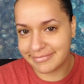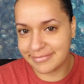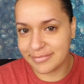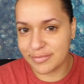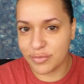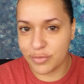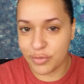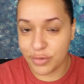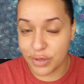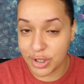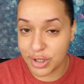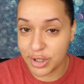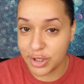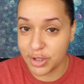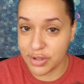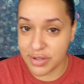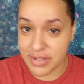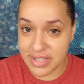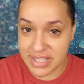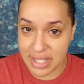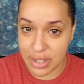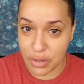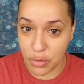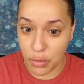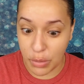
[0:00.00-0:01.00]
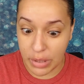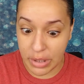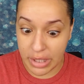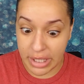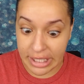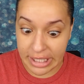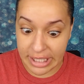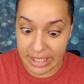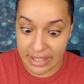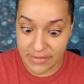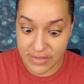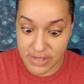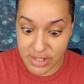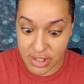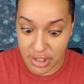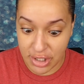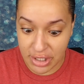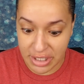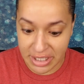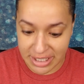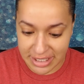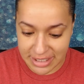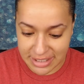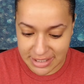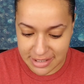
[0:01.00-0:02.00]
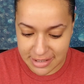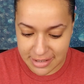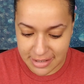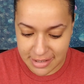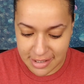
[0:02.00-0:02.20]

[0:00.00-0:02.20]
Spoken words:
what looks like weed leaves on it.